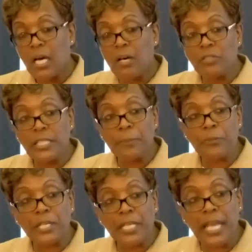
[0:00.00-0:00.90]
of
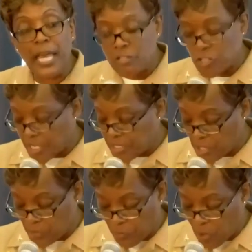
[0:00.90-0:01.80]
liberty and
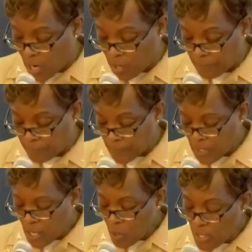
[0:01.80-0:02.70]
justice for all.
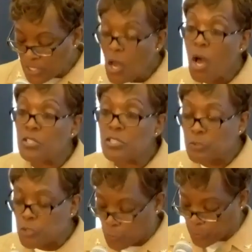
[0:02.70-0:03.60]
What's
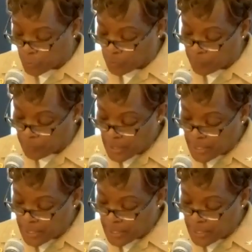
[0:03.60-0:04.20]
also true